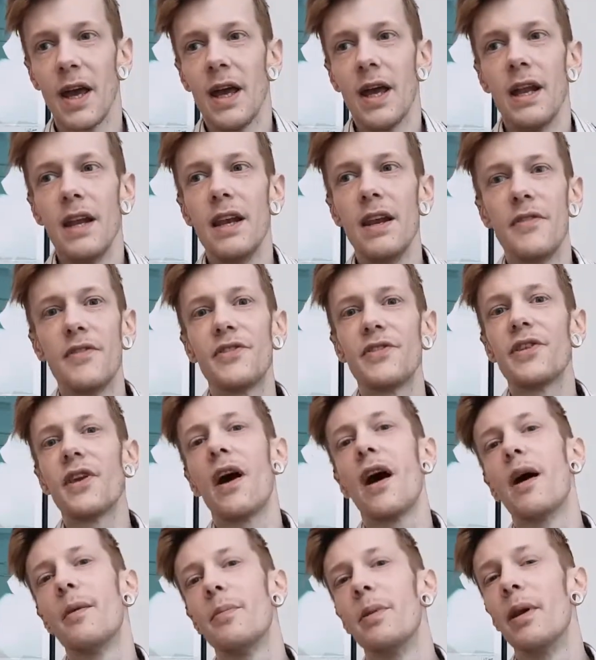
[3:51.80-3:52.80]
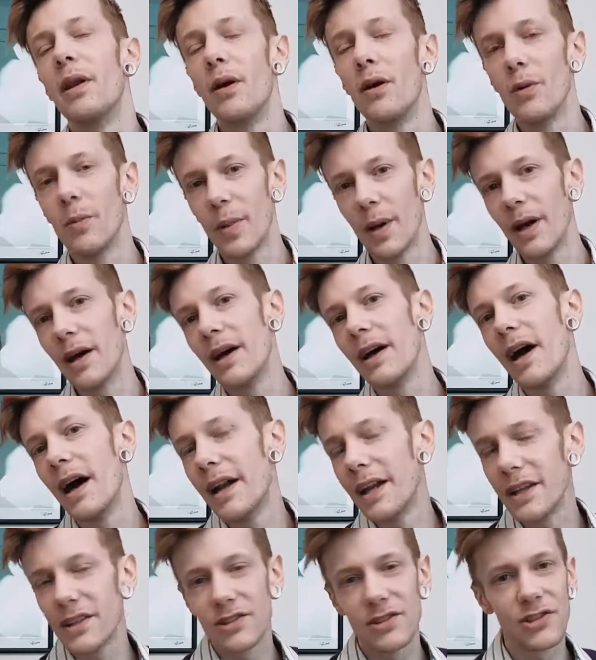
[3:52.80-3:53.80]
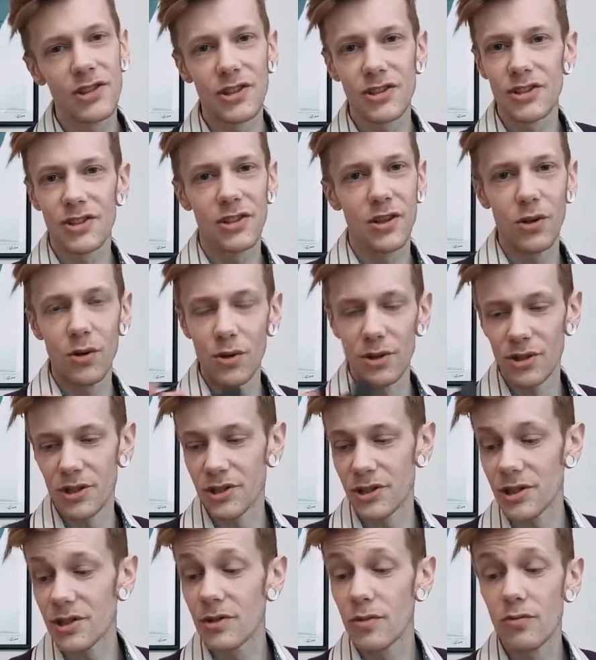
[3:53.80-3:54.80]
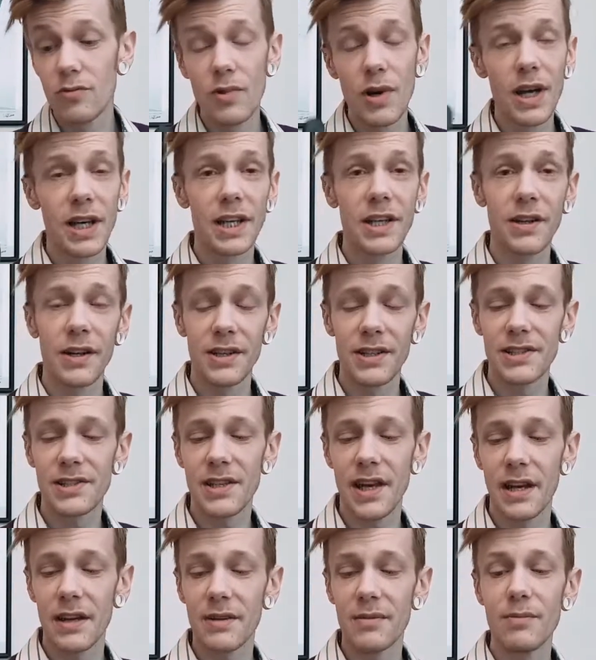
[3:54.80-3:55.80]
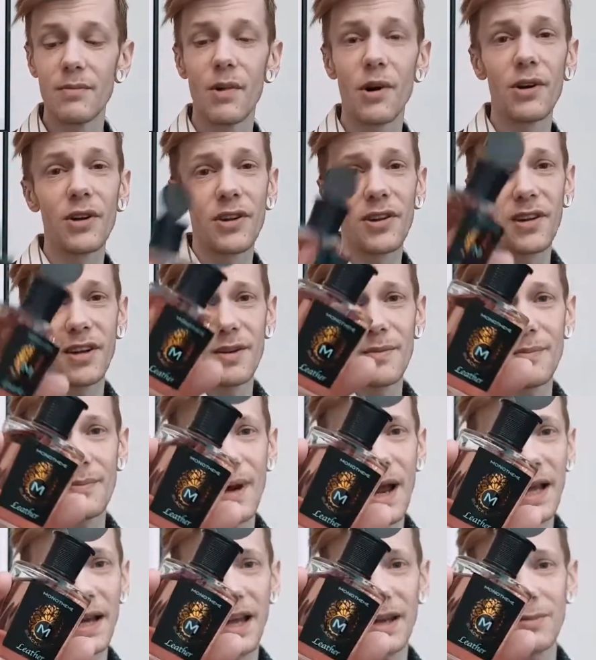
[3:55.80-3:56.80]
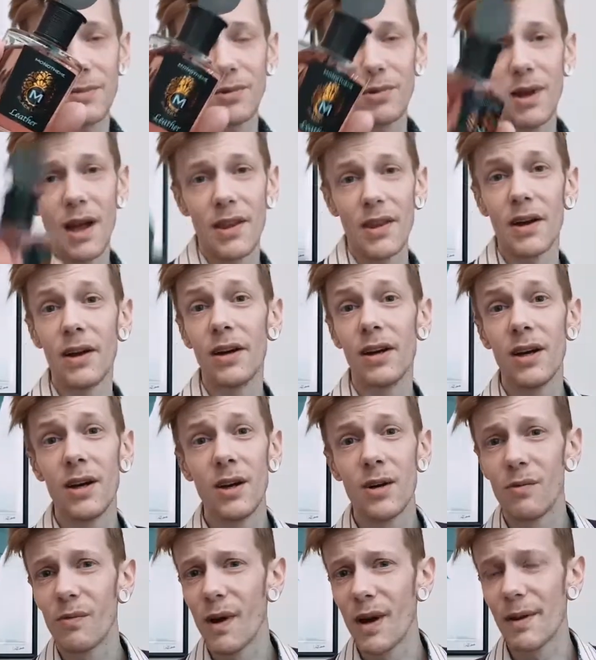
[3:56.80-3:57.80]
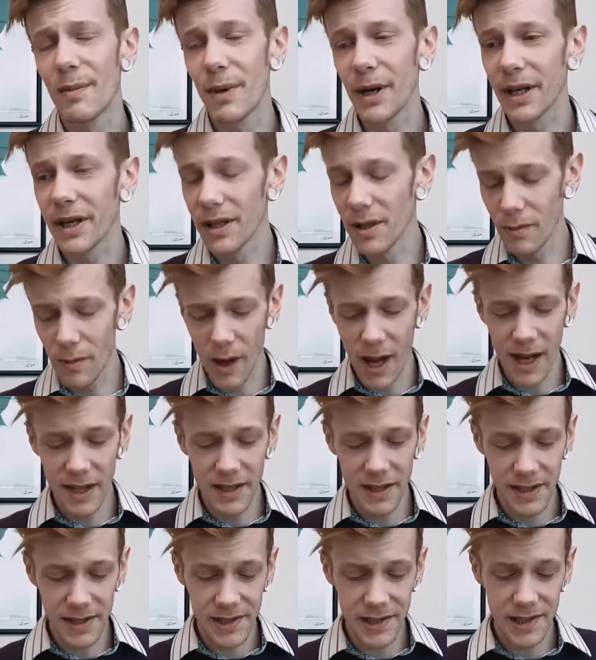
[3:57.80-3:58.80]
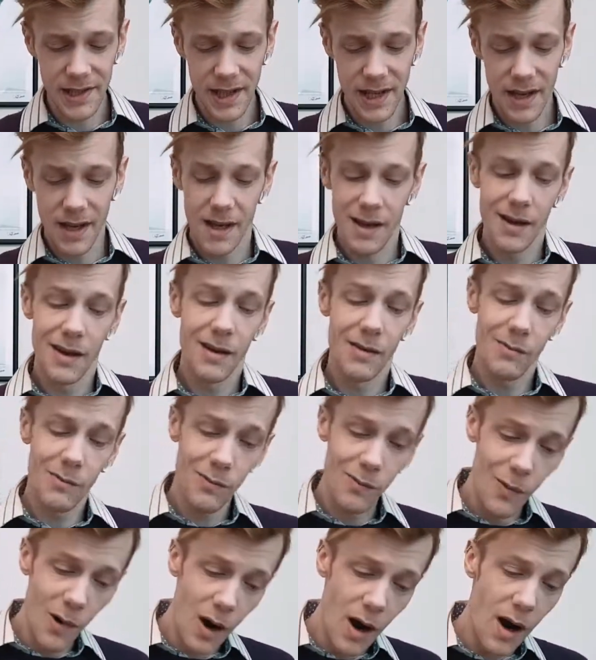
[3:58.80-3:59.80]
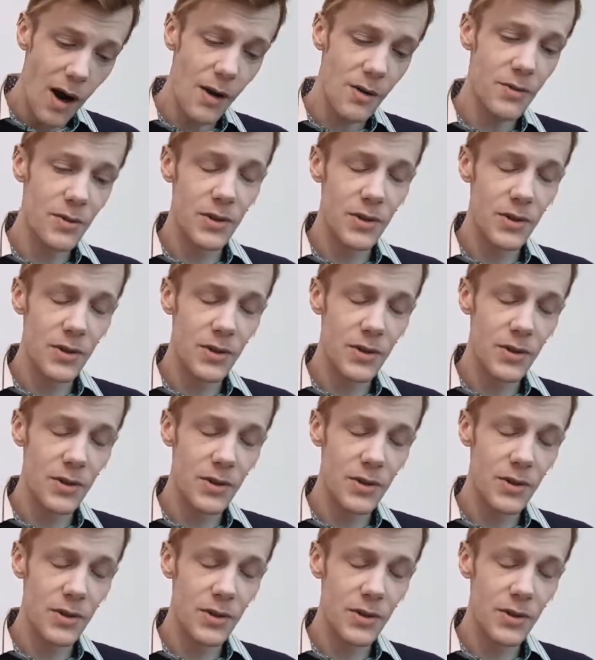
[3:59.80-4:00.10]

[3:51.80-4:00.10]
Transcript: lifts it up a little bit and it's just gorgeous. It's a really nice scent, monotheme black label leather. When am I gonna wear this? Well,